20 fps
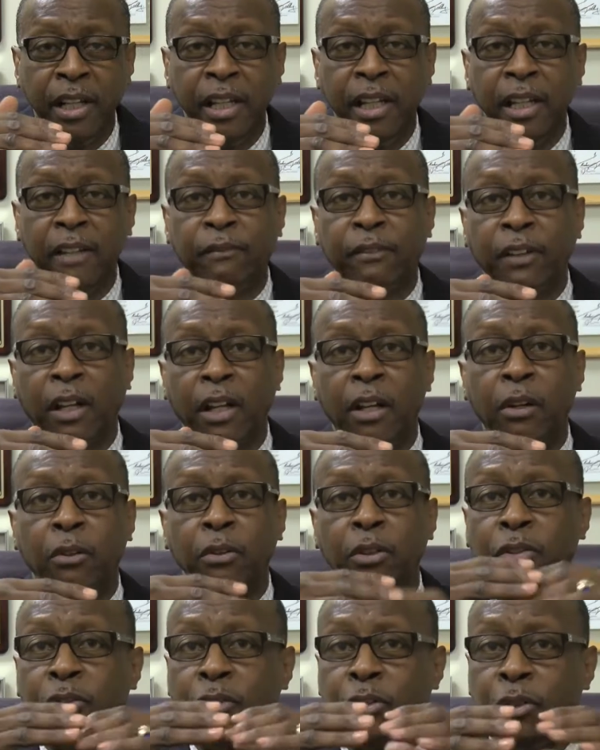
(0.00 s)
If the
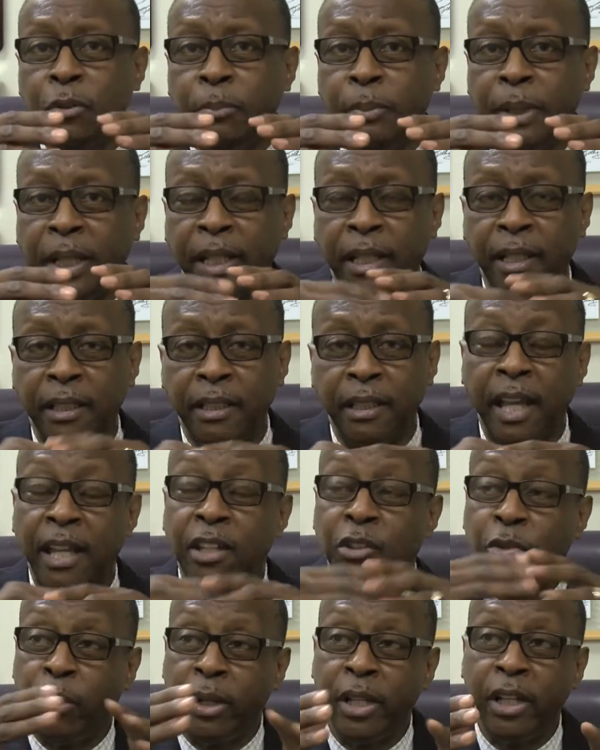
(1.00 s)
loan is too big,
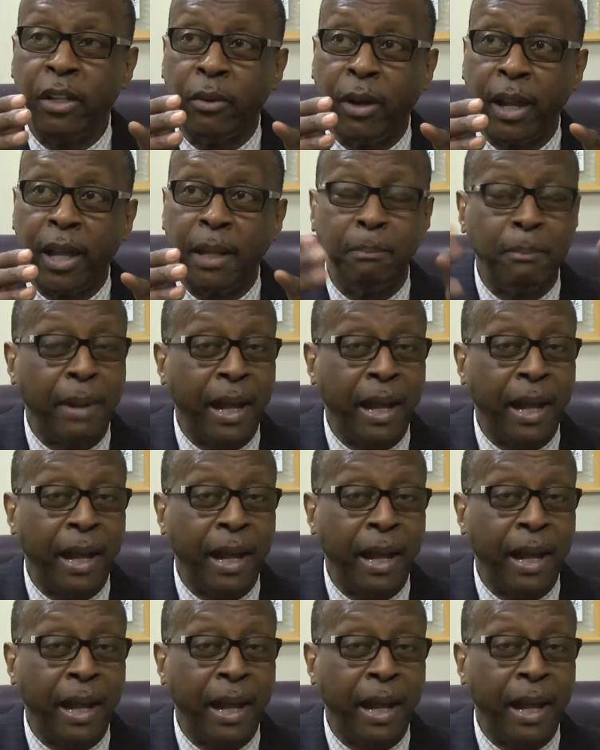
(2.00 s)
and 20 grand